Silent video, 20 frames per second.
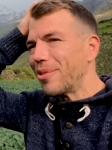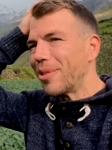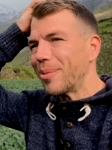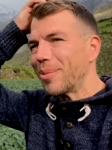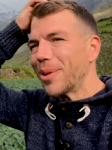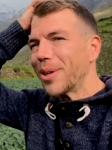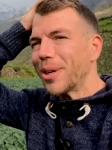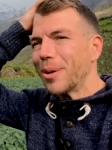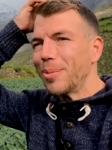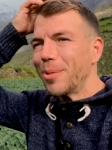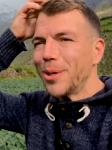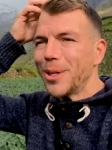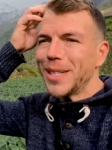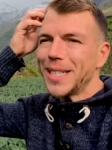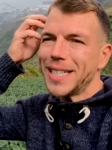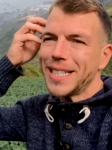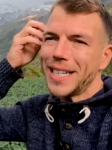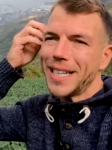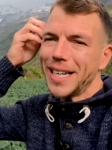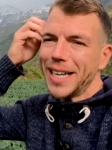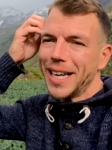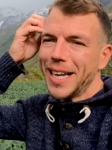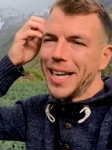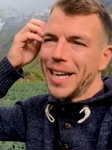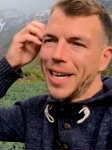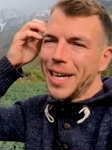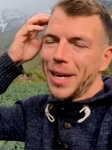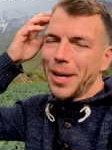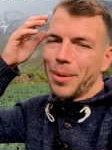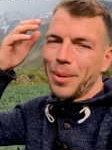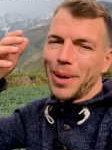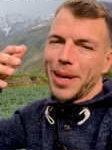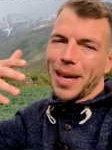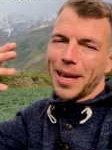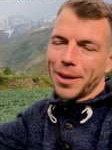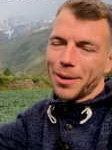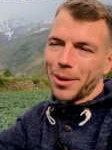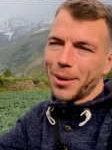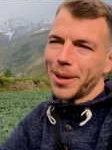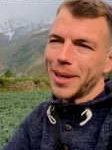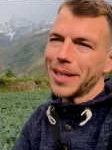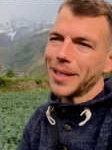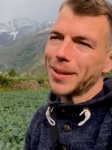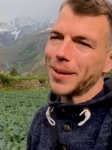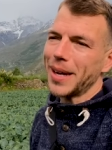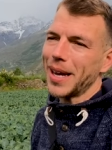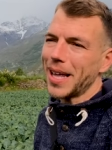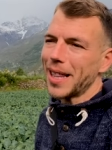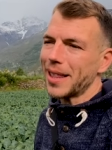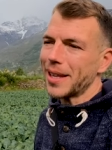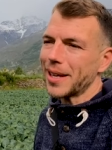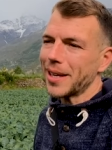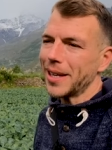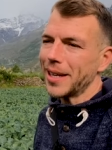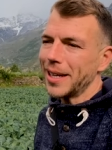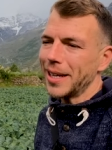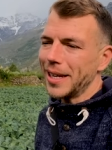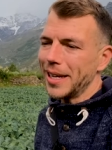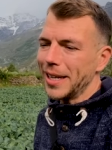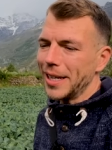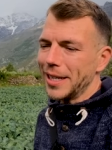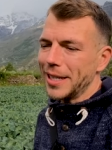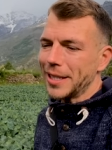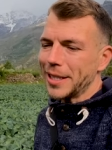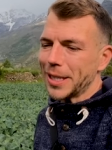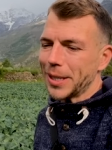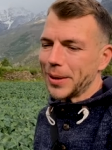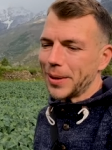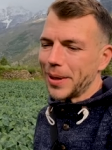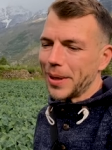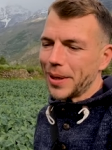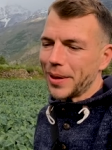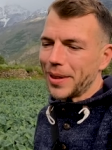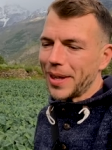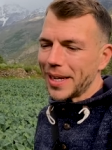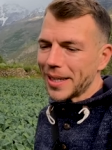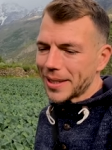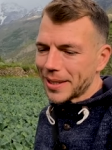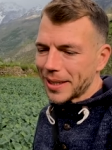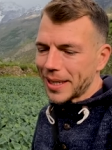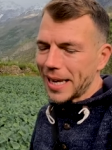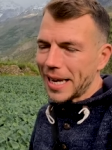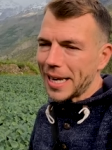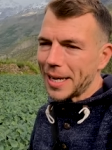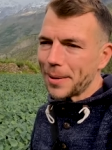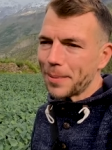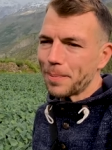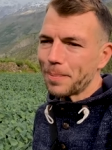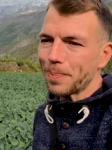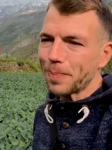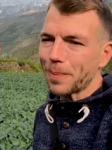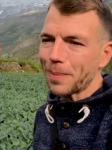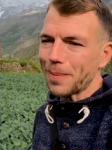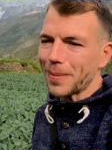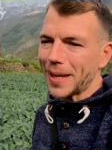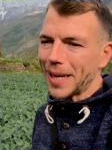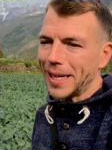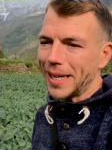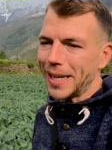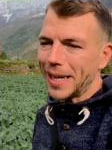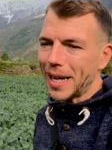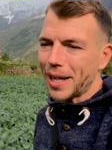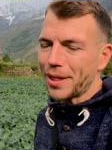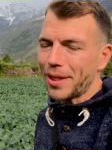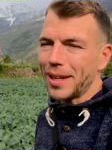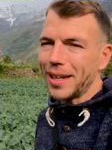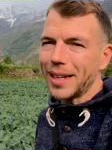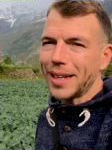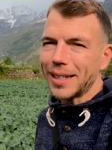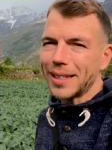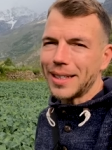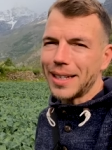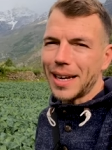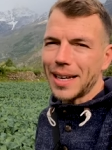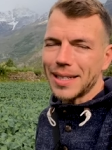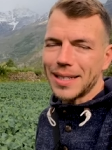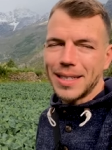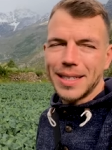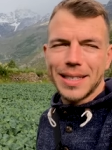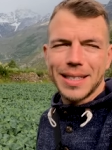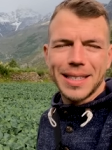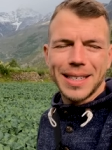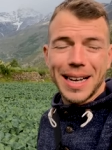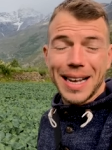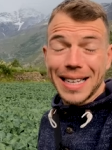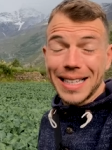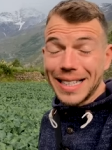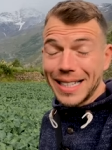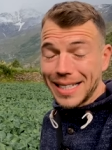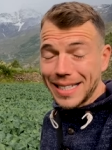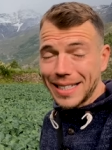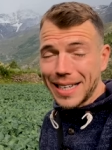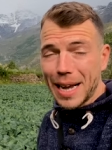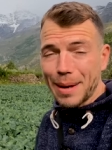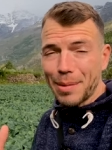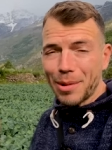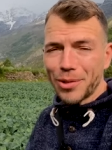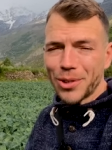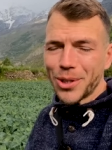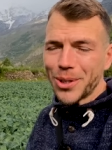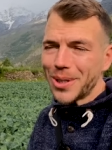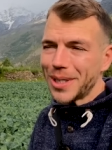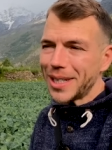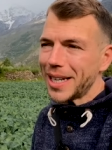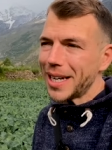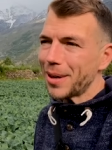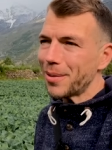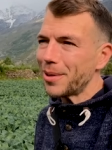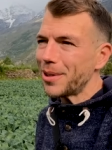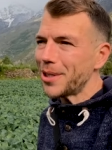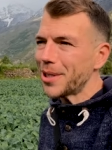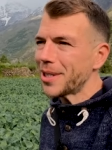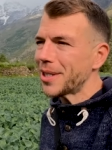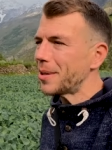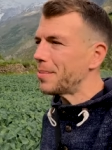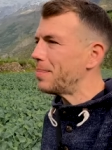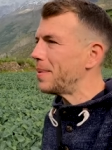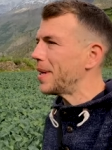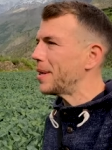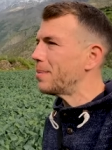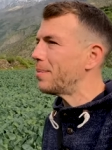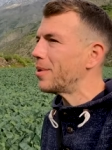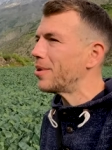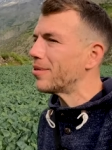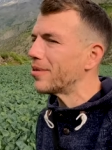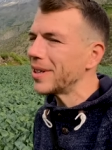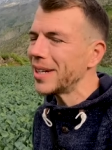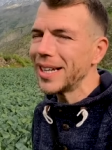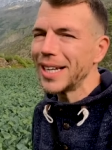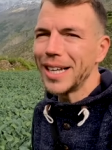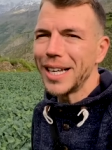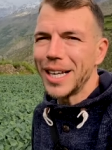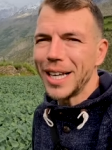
from the community. We are growing together, so thanks again. I think at this time of shooting we're just a bit above